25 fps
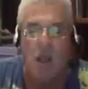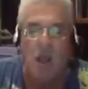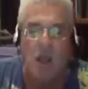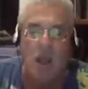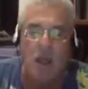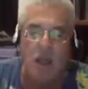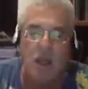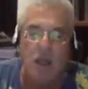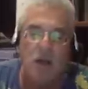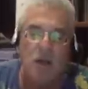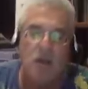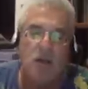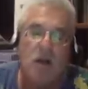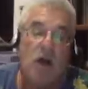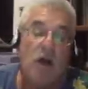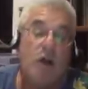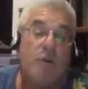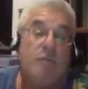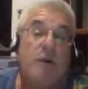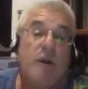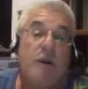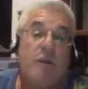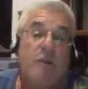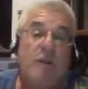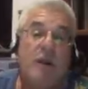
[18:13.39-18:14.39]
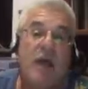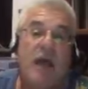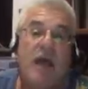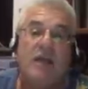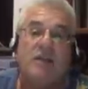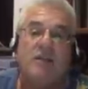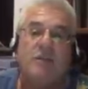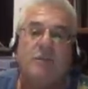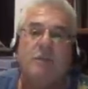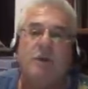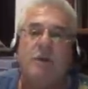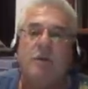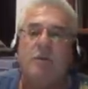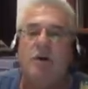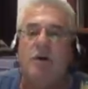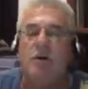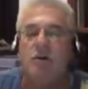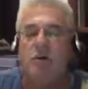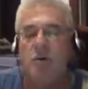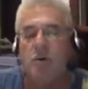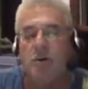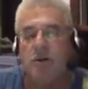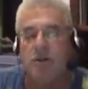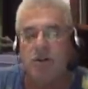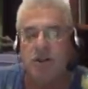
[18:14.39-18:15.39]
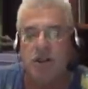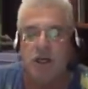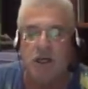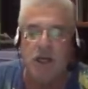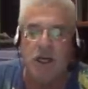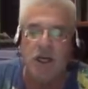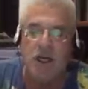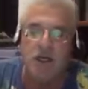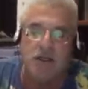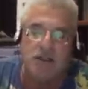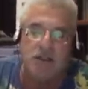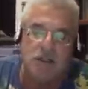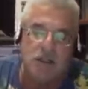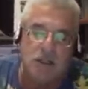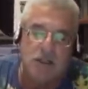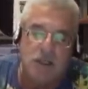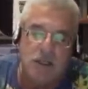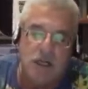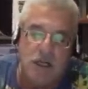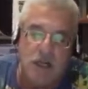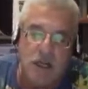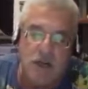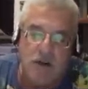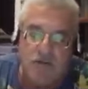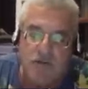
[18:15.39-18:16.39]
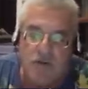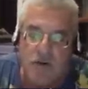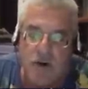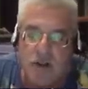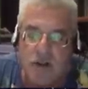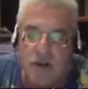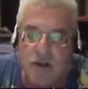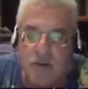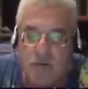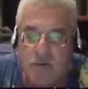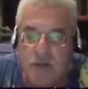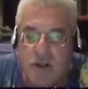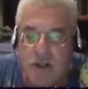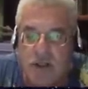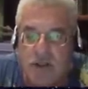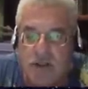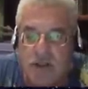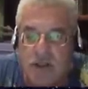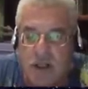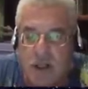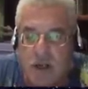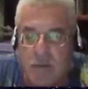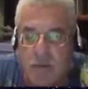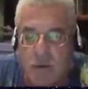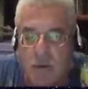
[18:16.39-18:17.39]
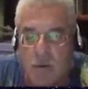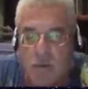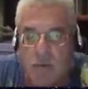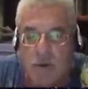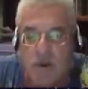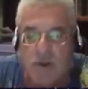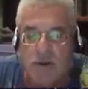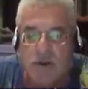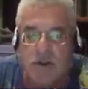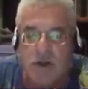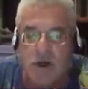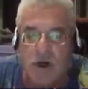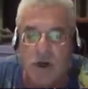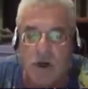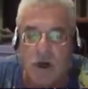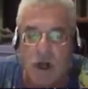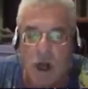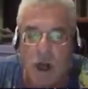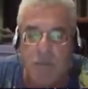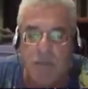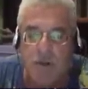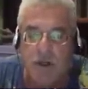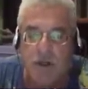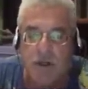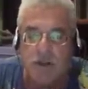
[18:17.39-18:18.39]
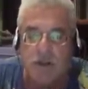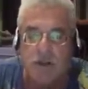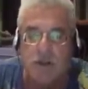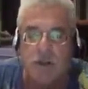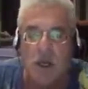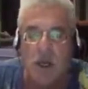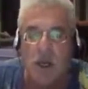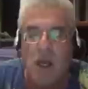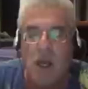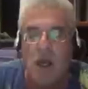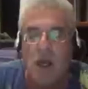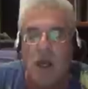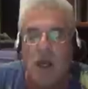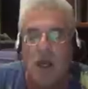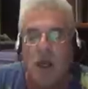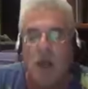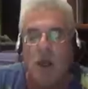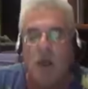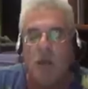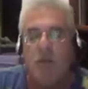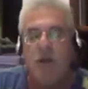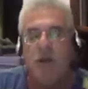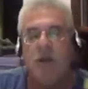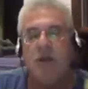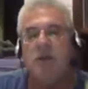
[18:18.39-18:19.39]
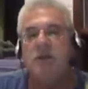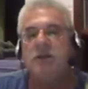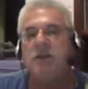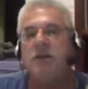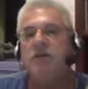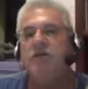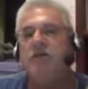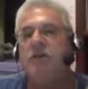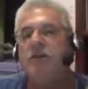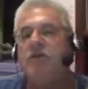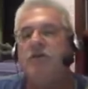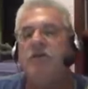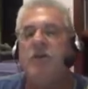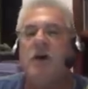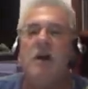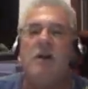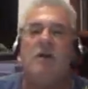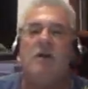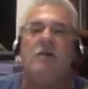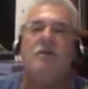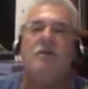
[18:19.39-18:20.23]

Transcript: And a lot of people asked me, well, who was JH? And then I finally released to them it was Johns Hopkins. Because if you follow